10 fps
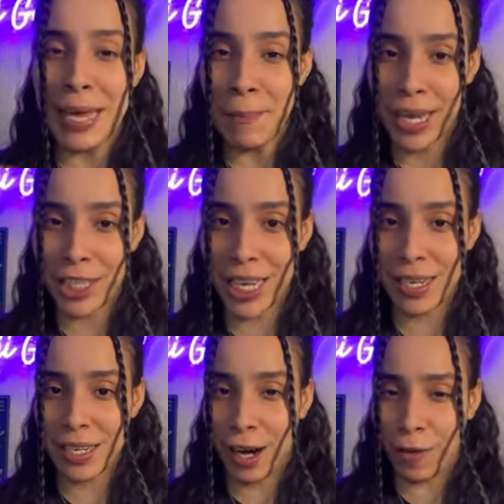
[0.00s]
image
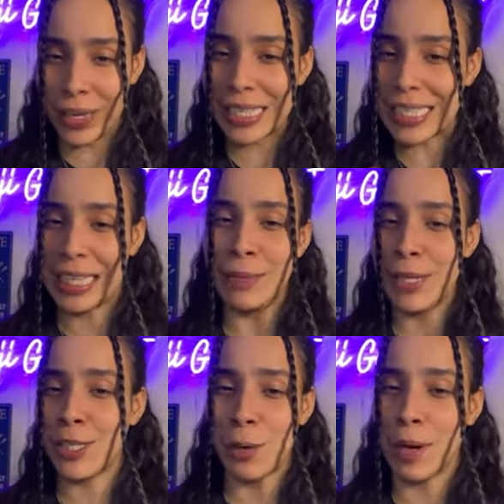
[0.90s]
enough is telling me
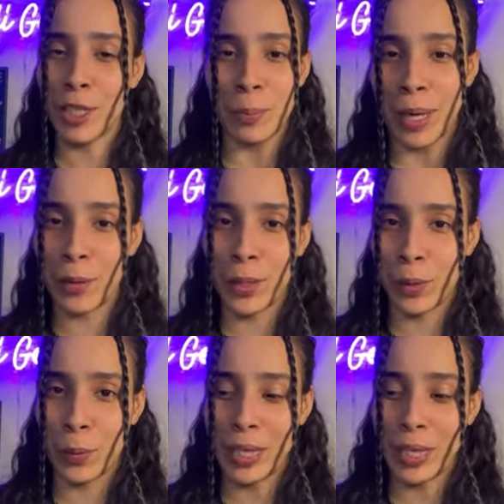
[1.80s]
so much about you.